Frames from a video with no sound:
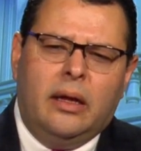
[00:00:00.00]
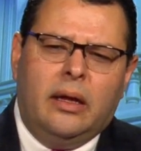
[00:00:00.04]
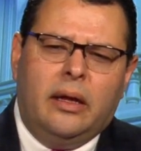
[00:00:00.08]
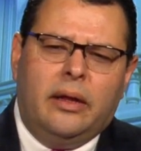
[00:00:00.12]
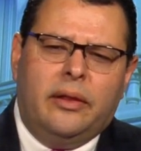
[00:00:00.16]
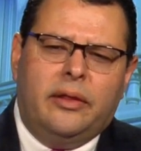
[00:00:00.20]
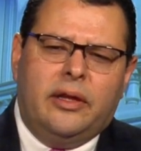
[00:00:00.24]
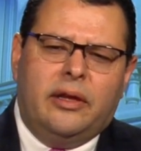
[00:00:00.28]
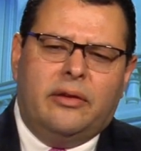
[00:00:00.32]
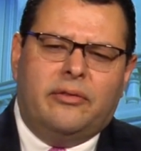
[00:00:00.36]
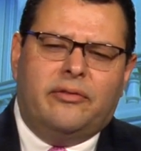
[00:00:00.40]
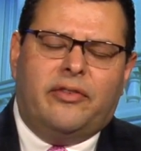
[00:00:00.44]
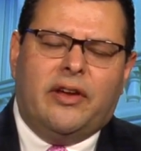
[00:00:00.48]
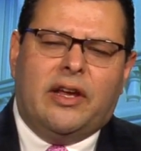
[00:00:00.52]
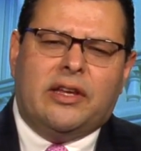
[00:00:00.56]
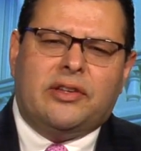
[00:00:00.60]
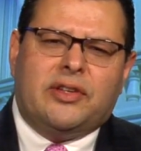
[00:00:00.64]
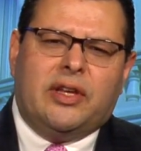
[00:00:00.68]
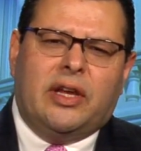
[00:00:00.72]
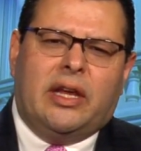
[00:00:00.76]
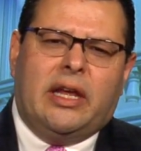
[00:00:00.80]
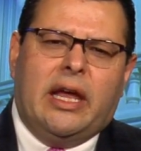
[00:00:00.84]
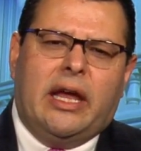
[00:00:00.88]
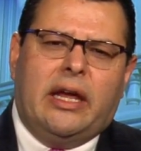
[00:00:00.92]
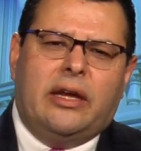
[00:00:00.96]

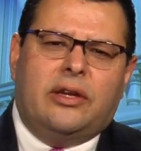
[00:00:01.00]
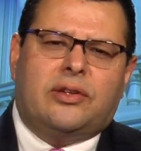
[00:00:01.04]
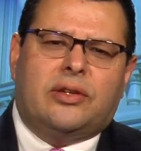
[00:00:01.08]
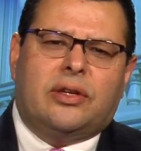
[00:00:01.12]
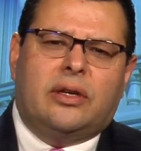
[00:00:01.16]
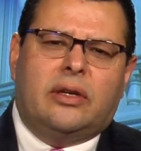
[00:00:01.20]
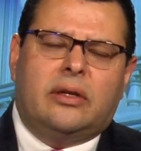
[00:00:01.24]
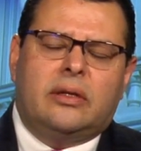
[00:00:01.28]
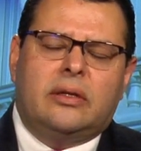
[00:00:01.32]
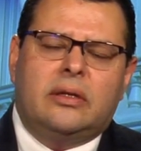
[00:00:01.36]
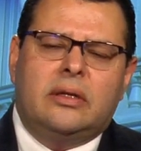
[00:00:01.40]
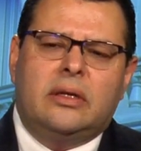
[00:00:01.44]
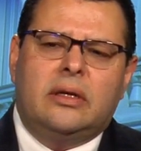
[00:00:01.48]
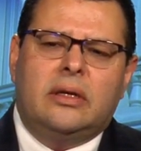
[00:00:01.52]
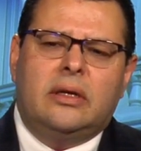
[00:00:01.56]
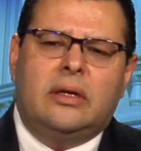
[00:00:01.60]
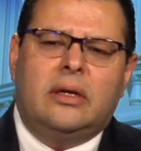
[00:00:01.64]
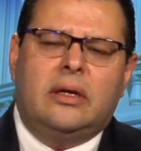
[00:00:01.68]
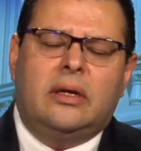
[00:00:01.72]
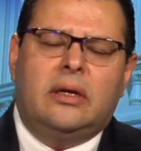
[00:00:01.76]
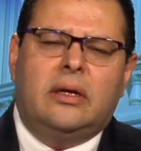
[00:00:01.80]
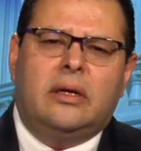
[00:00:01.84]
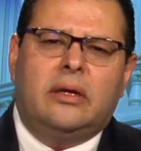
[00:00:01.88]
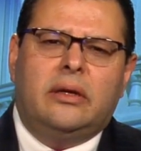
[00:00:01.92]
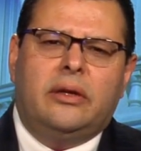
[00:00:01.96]
investigation,
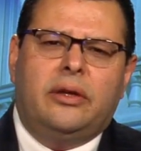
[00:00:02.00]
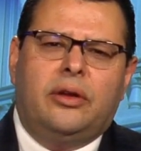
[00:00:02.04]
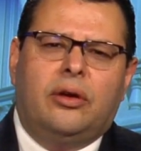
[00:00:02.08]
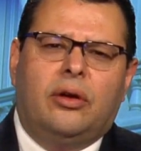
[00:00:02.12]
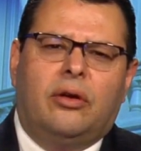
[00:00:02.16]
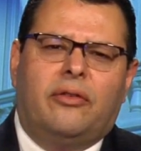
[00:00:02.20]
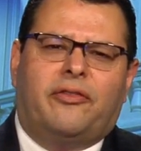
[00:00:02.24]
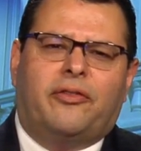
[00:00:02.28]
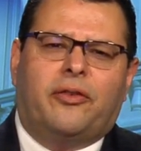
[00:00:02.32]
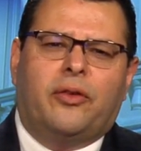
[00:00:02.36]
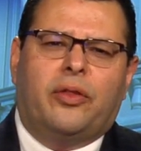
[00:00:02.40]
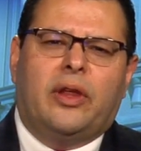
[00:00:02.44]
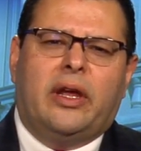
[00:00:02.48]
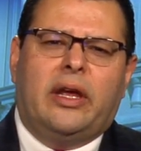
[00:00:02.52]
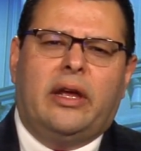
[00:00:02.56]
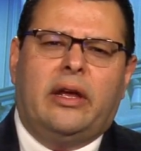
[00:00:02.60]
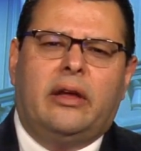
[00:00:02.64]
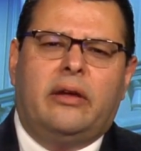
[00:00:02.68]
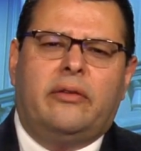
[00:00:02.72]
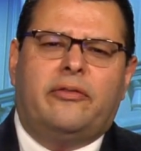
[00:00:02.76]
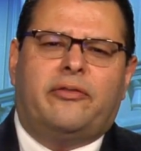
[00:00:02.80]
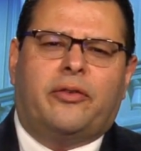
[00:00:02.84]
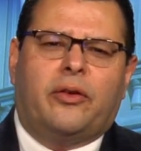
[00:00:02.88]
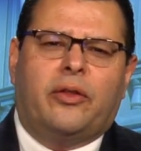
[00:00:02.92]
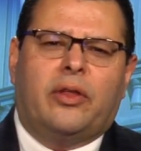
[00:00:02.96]
for
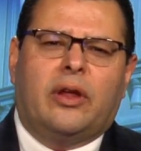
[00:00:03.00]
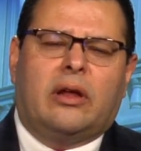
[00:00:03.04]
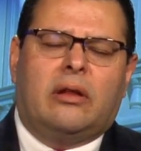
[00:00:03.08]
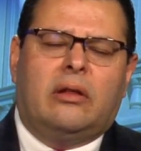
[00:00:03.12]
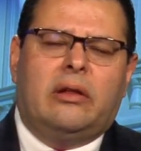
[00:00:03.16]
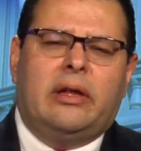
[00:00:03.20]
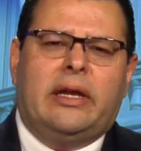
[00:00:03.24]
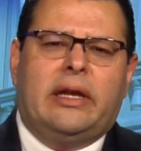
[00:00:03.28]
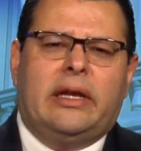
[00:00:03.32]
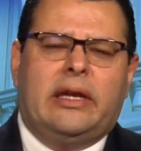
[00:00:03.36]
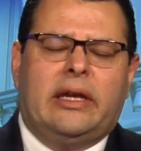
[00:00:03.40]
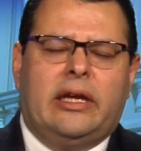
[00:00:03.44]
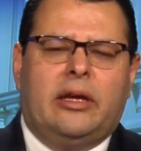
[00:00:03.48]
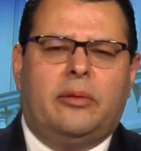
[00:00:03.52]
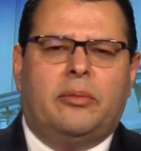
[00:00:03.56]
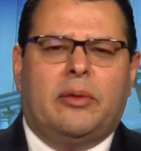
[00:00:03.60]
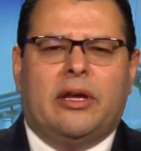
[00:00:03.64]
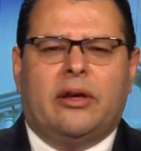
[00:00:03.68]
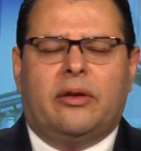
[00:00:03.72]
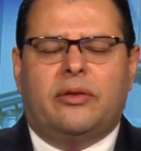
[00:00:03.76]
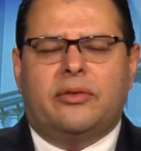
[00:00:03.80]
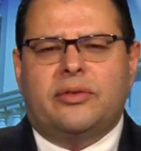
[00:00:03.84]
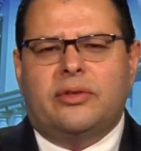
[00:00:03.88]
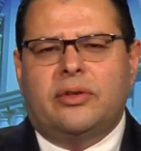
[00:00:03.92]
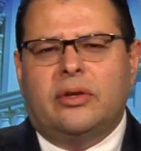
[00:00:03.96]
the Clinton
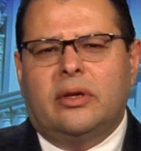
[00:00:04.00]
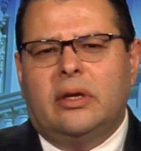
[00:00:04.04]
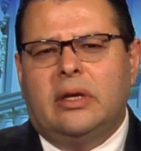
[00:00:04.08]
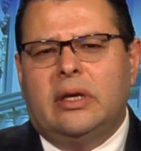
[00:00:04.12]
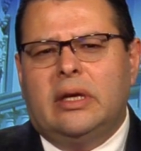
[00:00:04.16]
emails.